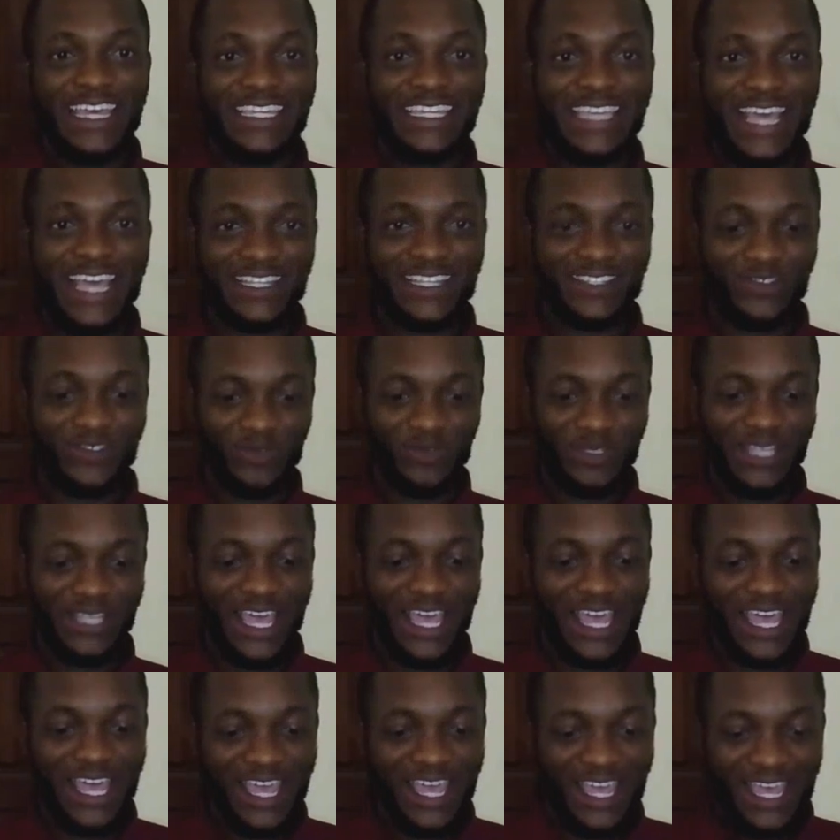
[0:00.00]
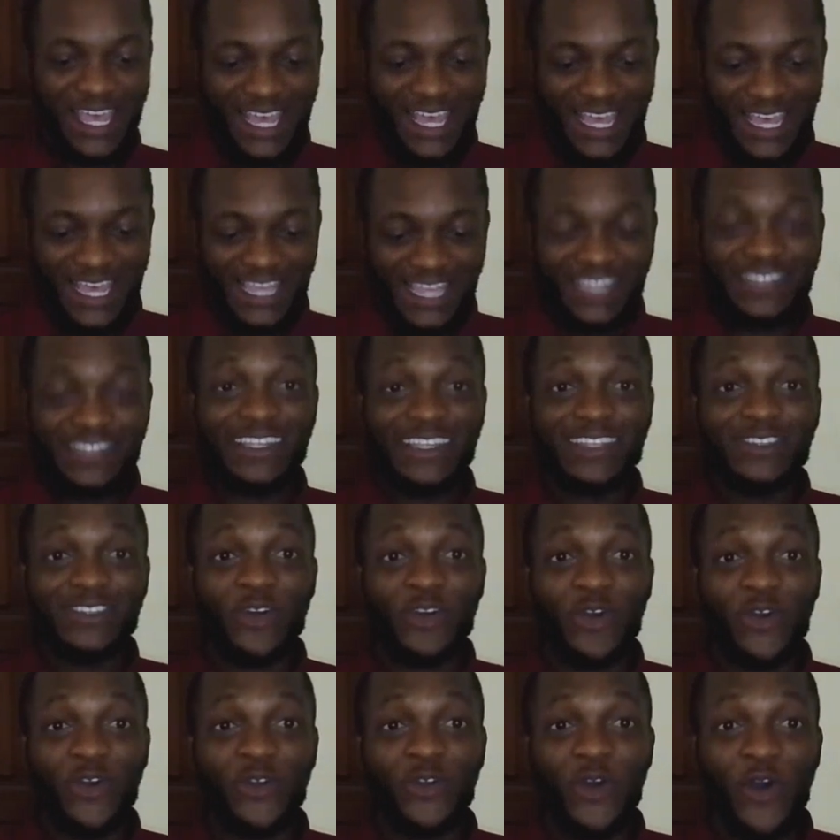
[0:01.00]
Yes, today is the
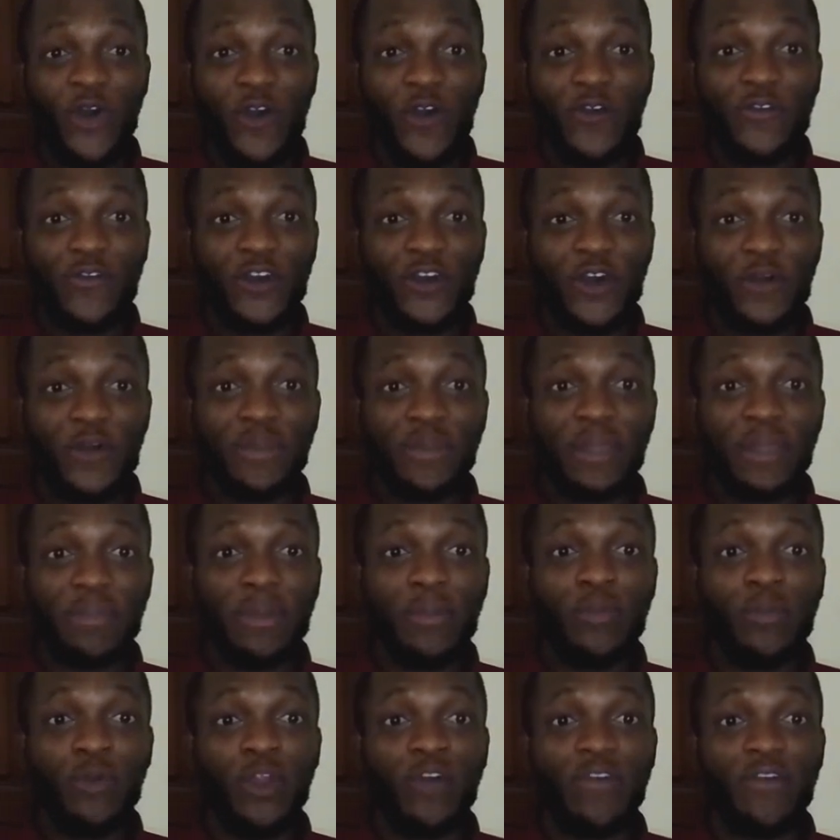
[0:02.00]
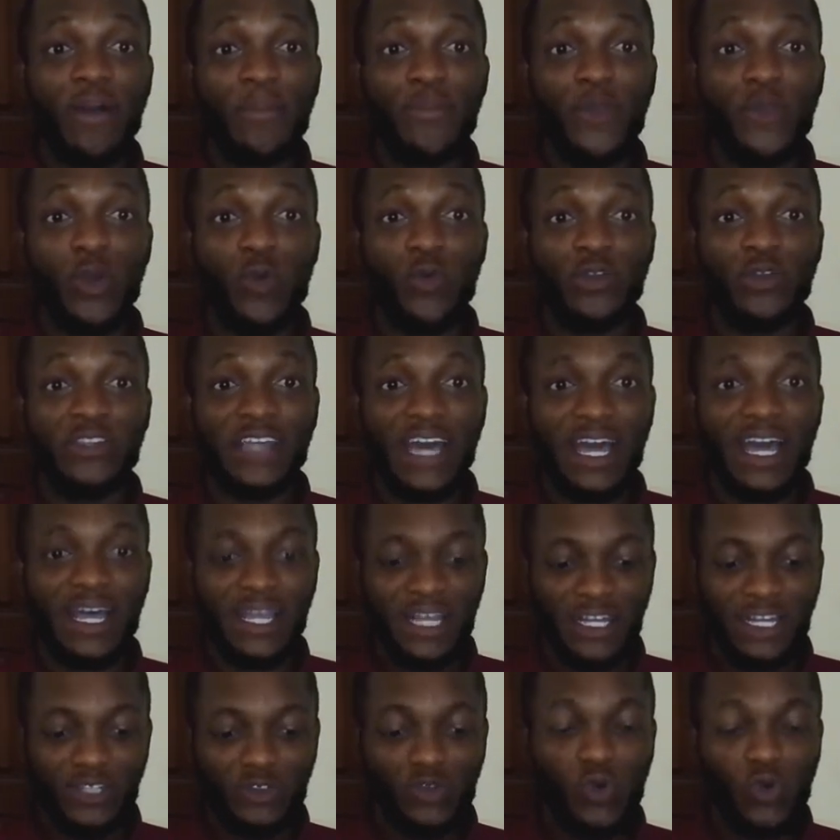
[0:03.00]
turn of um, the people of Abeokuta
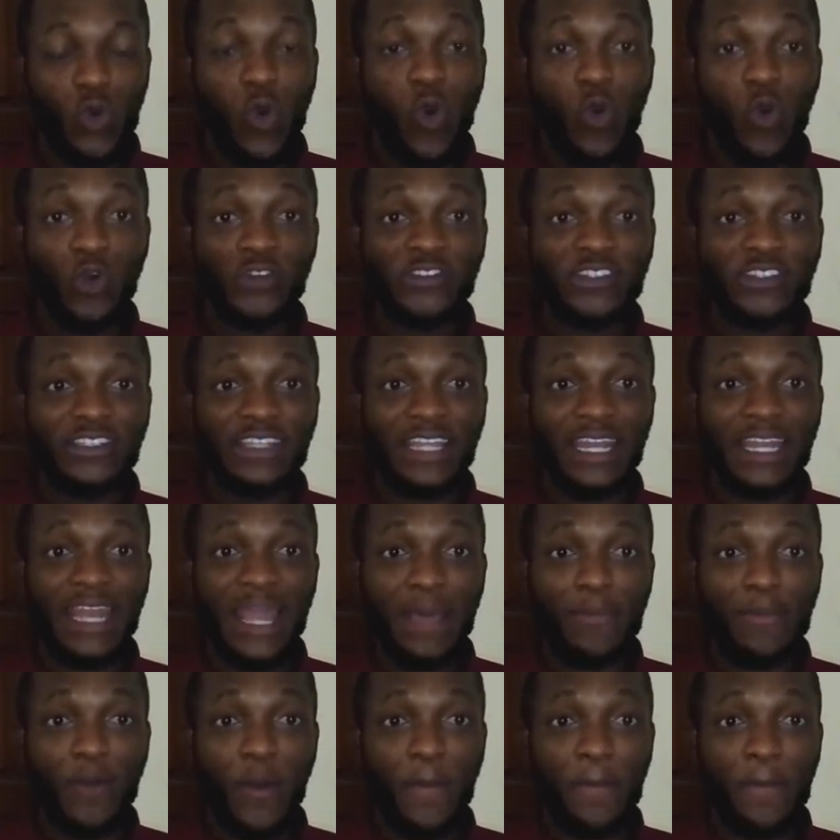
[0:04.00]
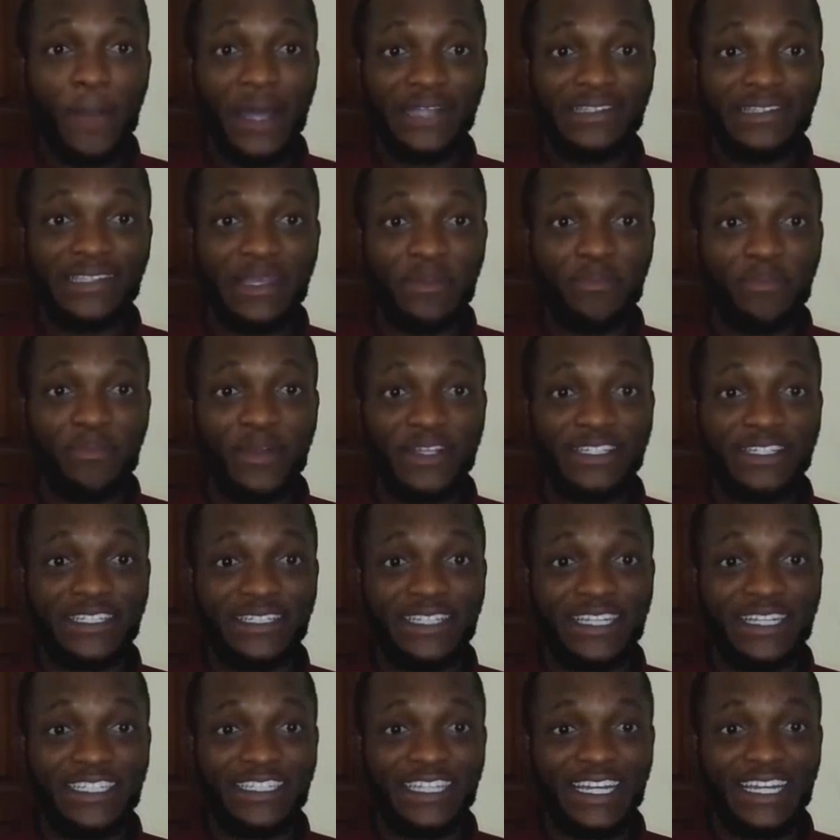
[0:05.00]
to host the Labour Party
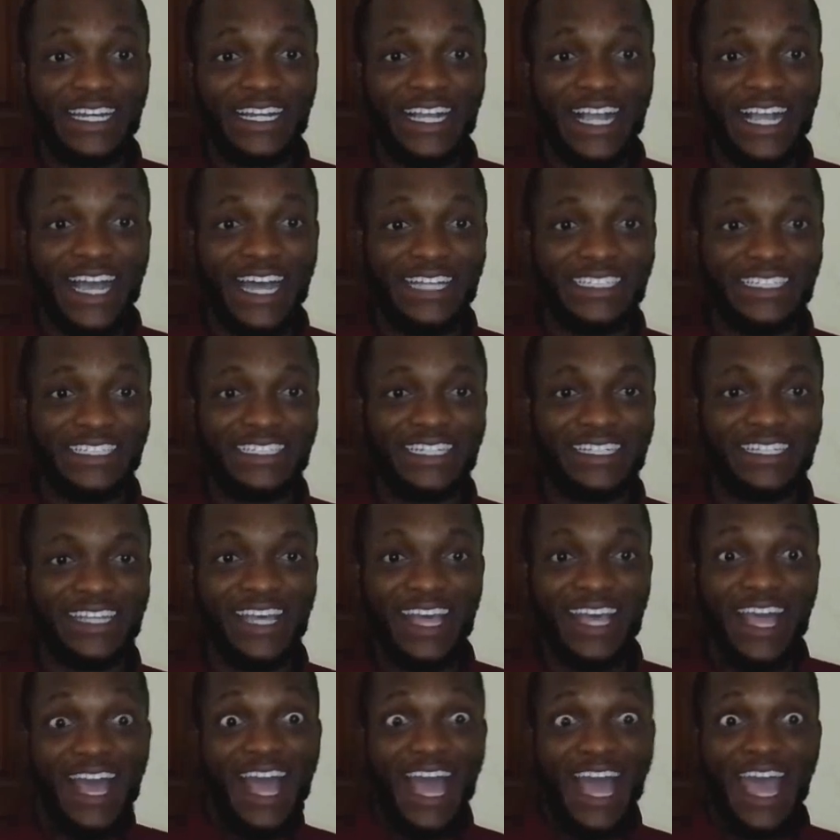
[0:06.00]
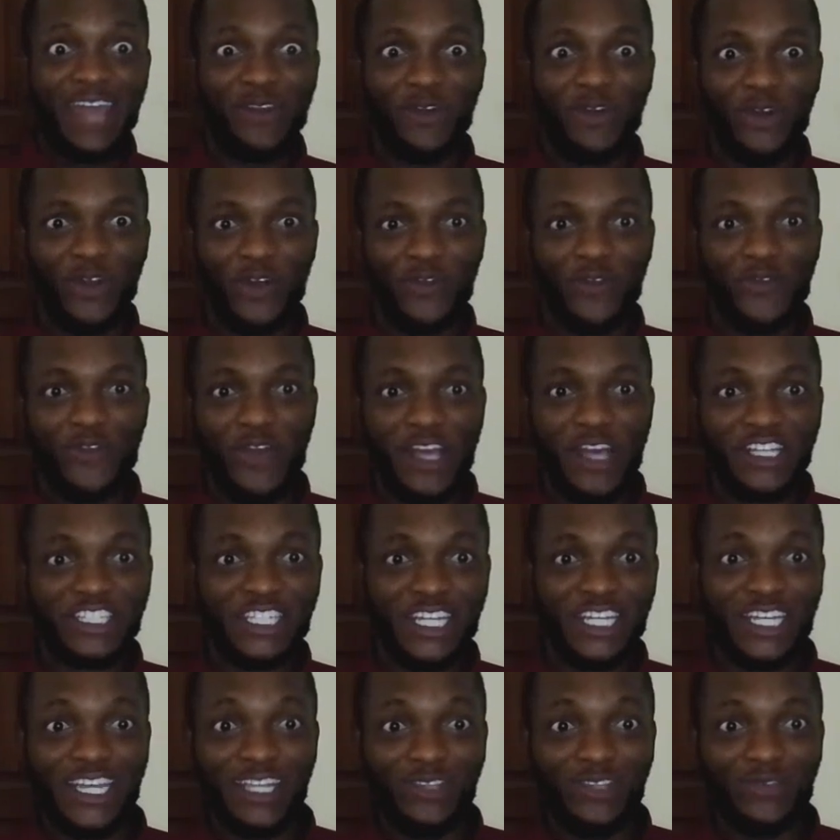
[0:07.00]
presidential candidate. And all of you are
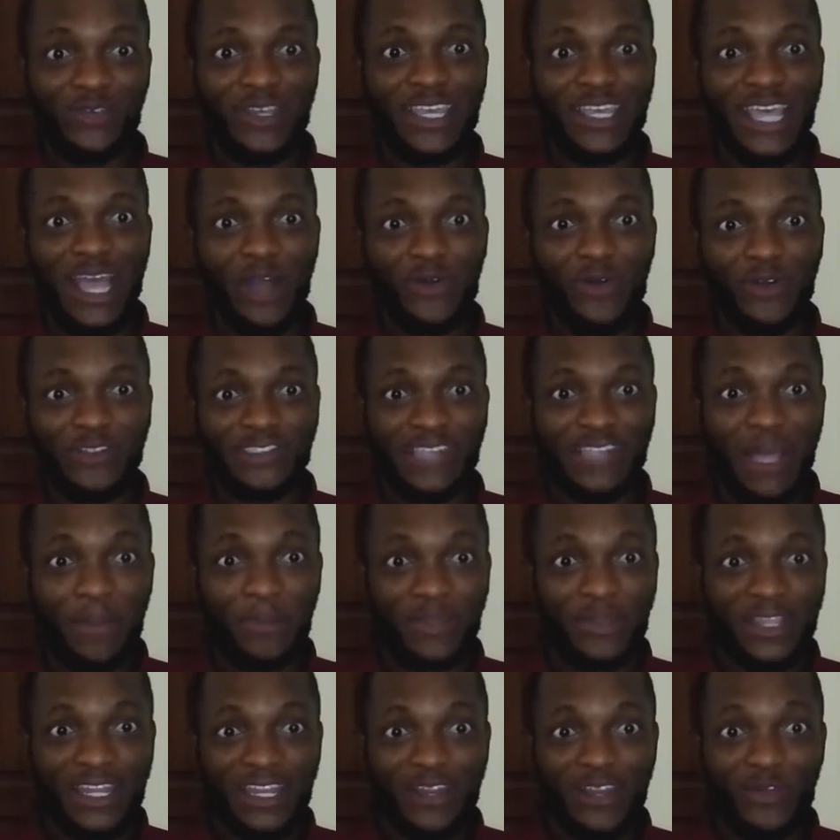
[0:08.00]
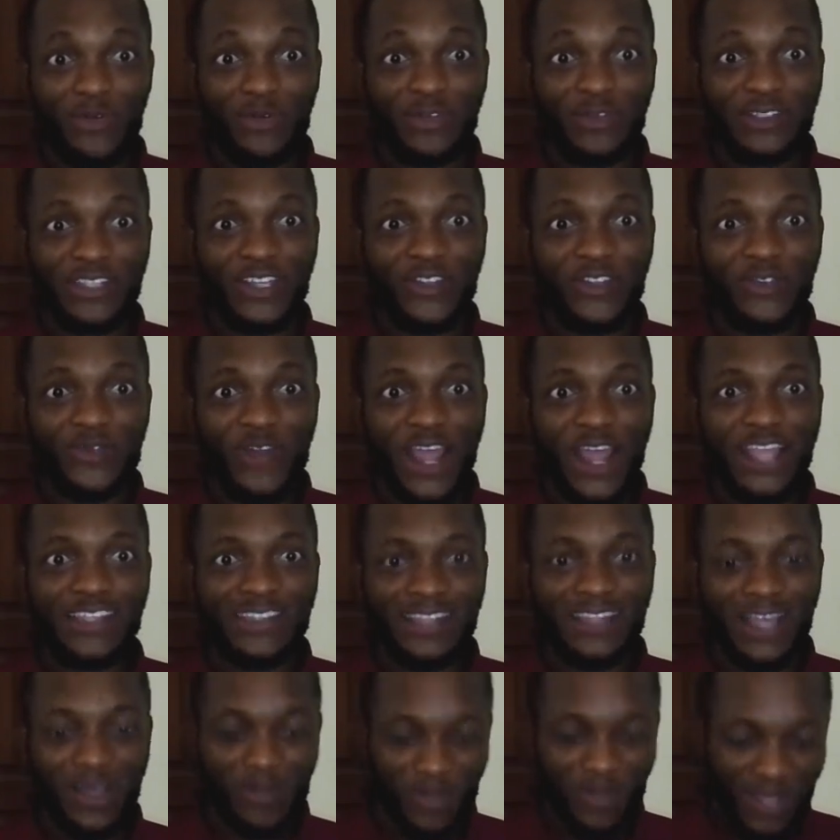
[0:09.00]
shaking to hear what's happening in Ogun State
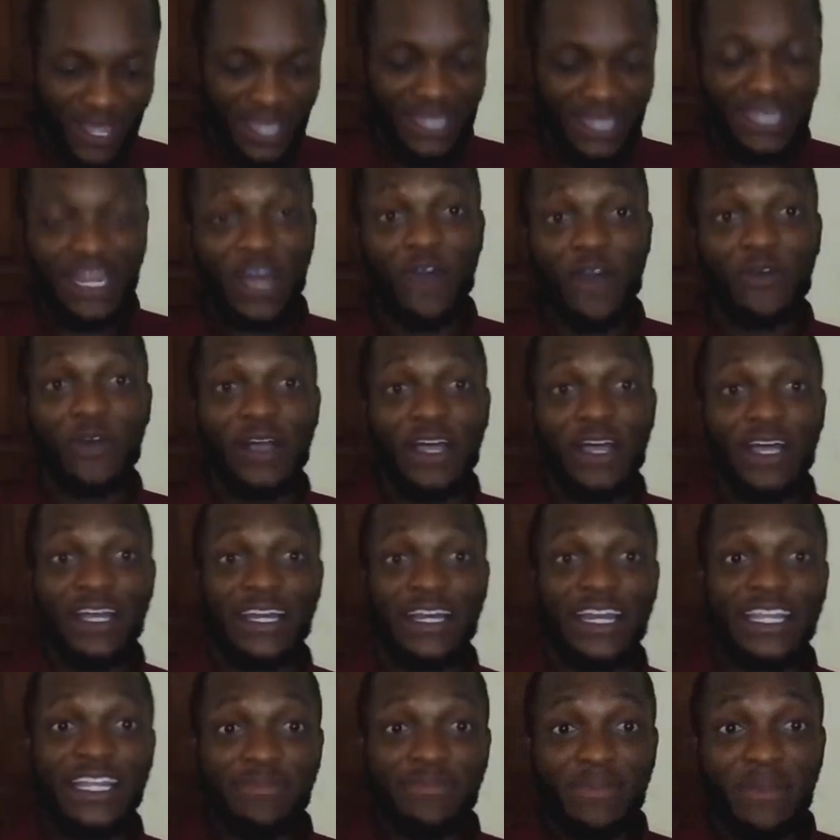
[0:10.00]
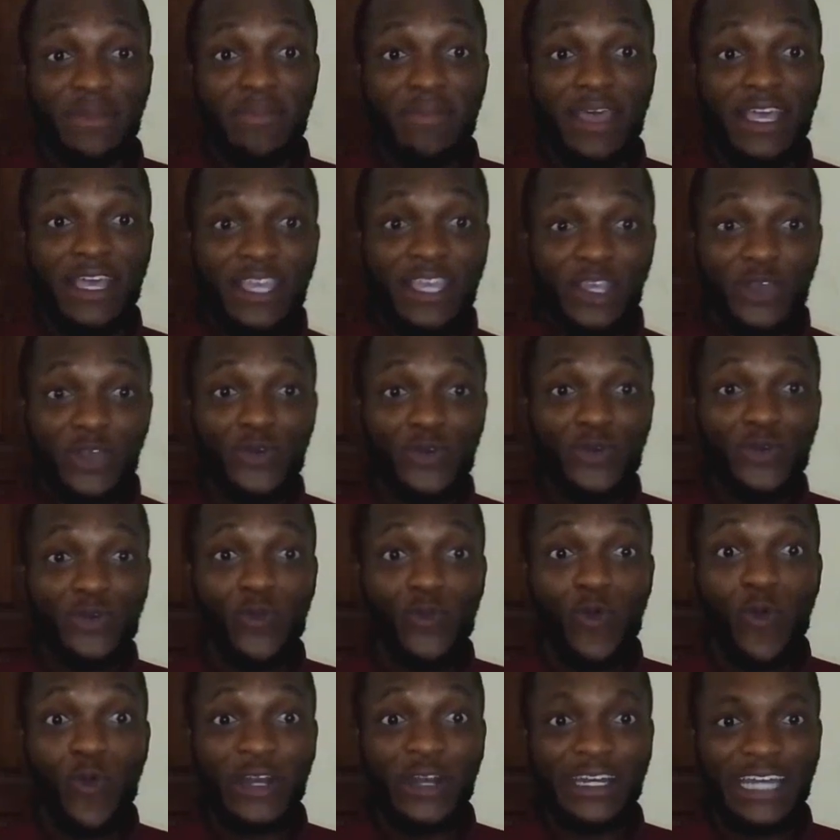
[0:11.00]
right now. Now, let me make you
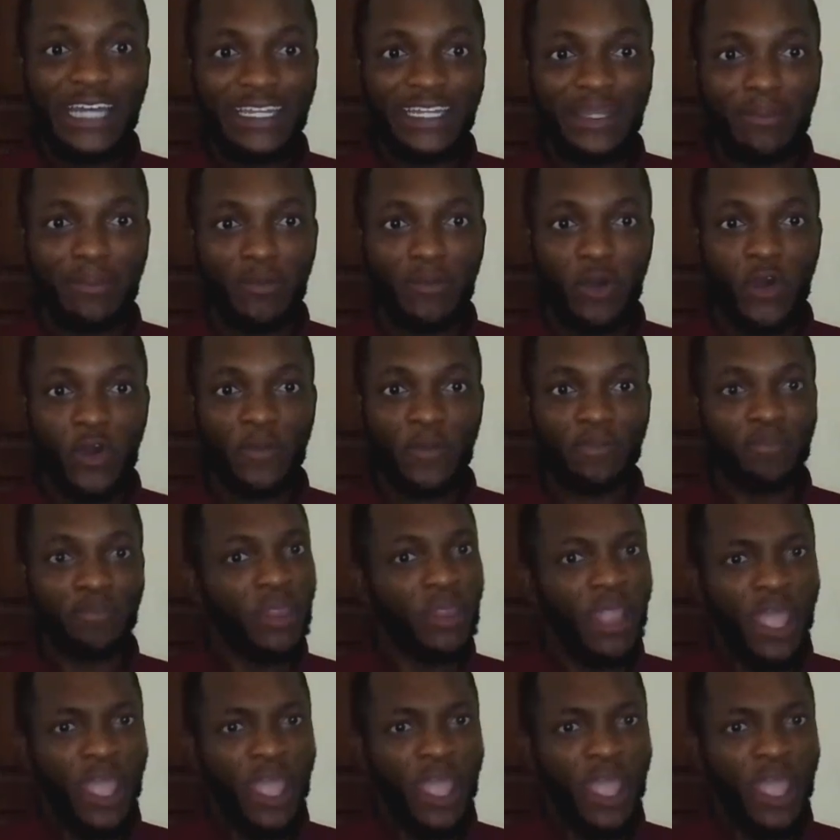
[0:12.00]
wonder the more.